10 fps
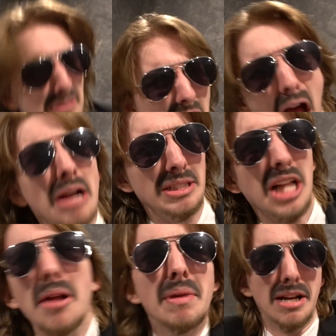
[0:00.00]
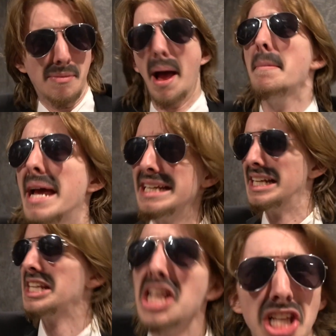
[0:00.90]
Dwink, stop shooting my
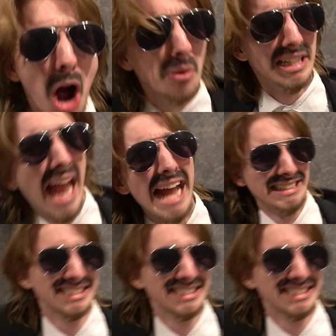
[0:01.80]
business associates.